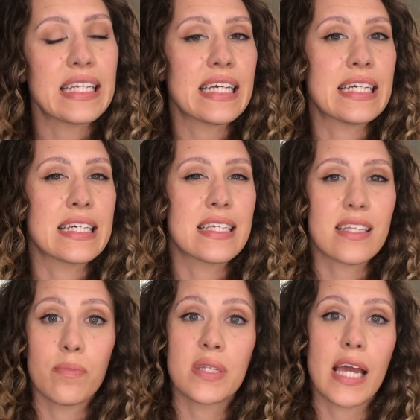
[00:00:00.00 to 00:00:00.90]
is
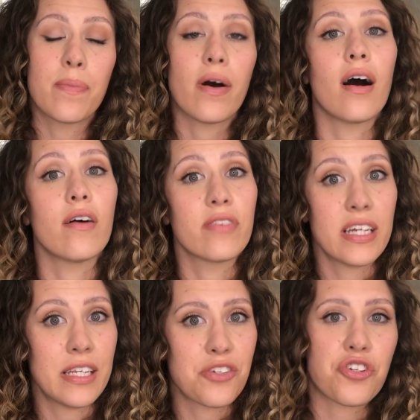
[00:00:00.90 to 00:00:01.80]
some type of
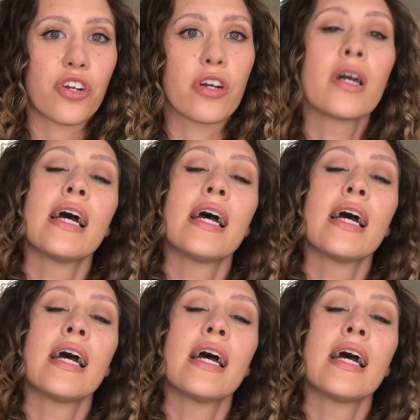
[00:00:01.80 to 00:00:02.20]
conditioner.